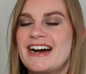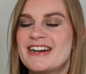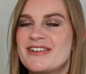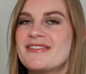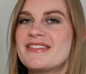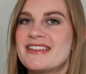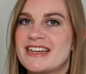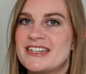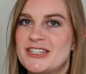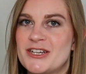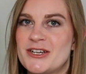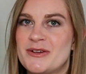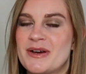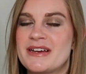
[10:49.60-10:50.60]
I don't think they
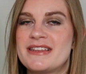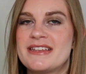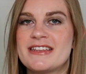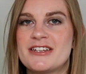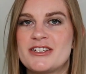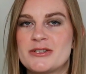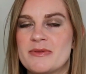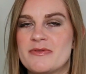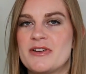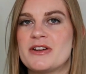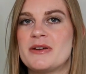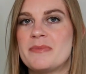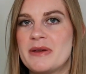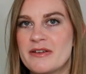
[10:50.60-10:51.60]
do. I think they just
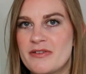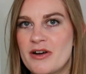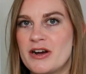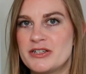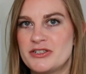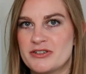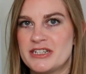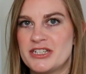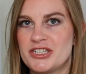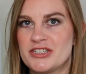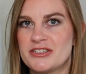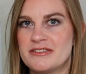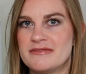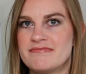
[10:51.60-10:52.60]
provide a bit of
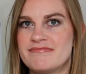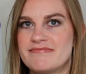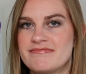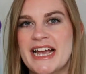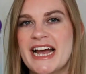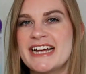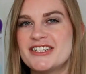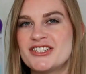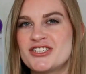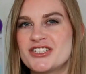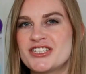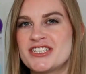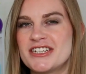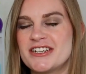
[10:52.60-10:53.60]
hydration and is
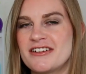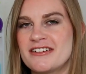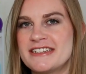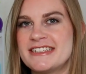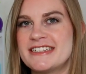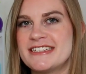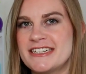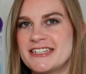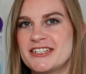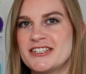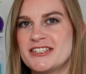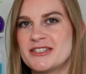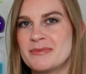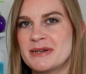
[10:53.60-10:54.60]
just a nice
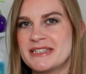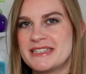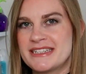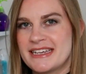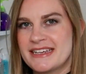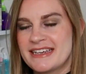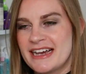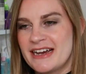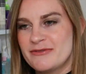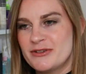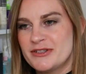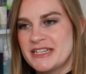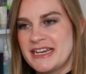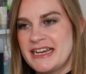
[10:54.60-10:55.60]
addition to my skincare
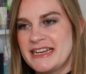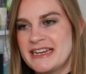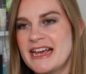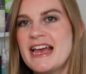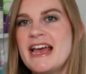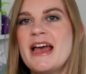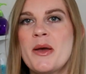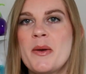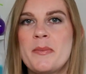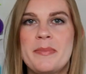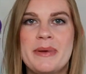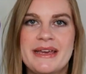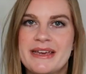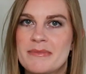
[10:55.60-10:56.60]
routine.
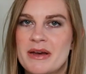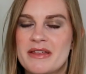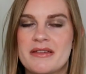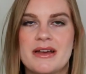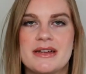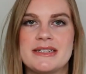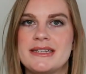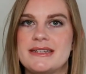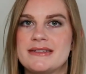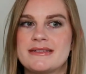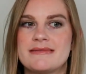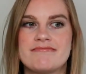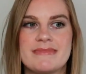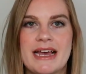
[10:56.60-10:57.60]
Being in my
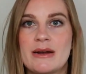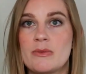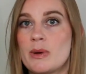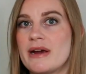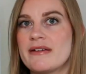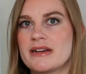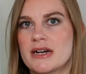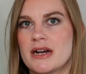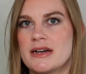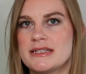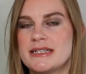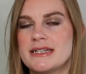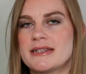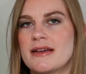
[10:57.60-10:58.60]
30s and wearing
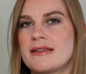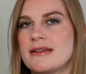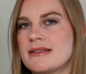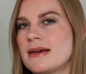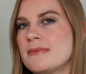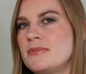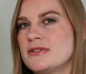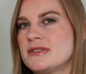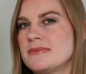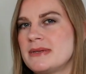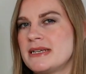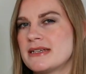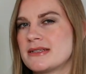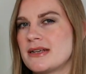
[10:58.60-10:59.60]
glasses, I think that puts
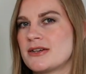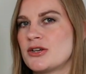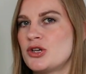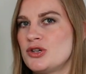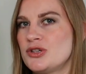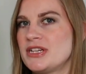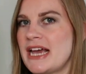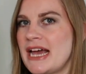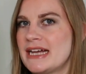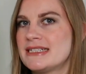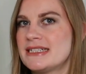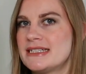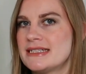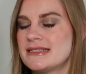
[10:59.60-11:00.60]
me as like a good
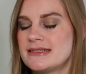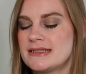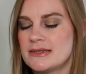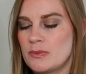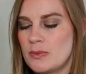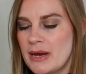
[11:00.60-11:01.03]
candidate to